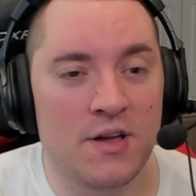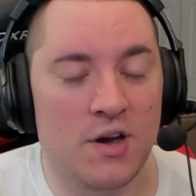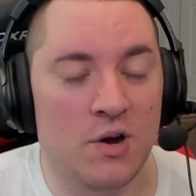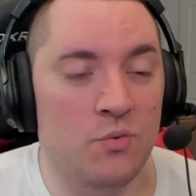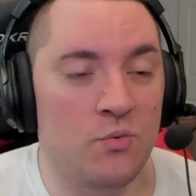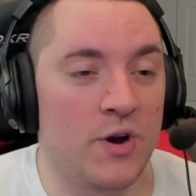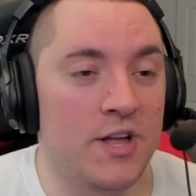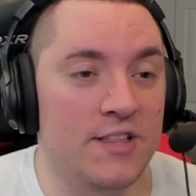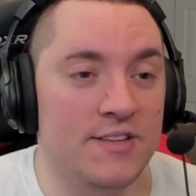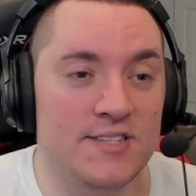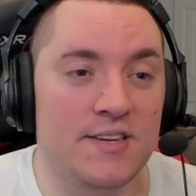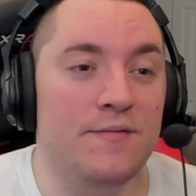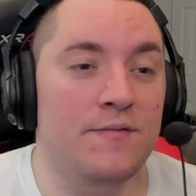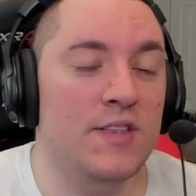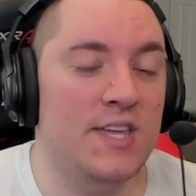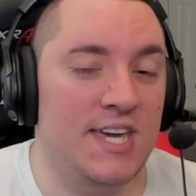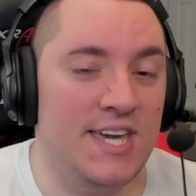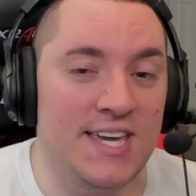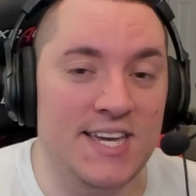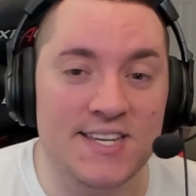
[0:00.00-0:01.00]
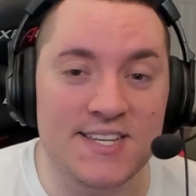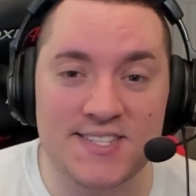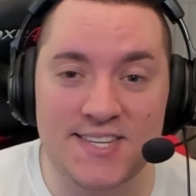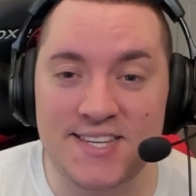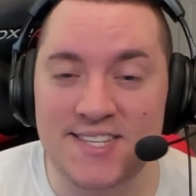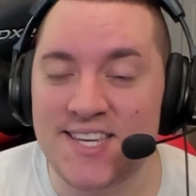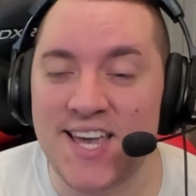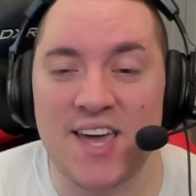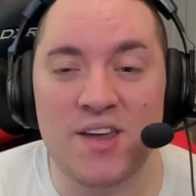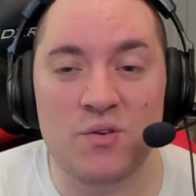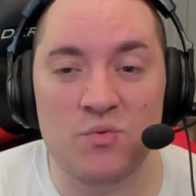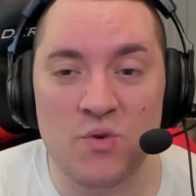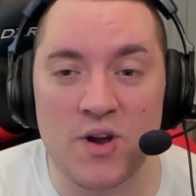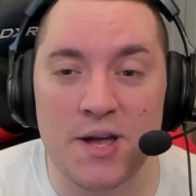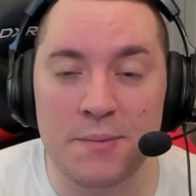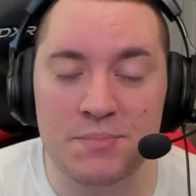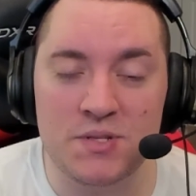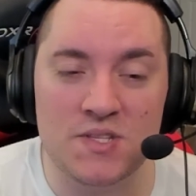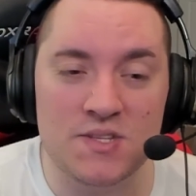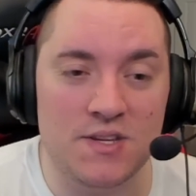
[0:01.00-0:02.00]
a relatively easy 10
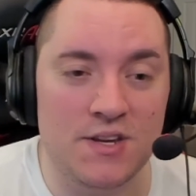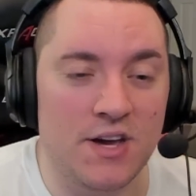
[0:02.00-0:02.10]
reps.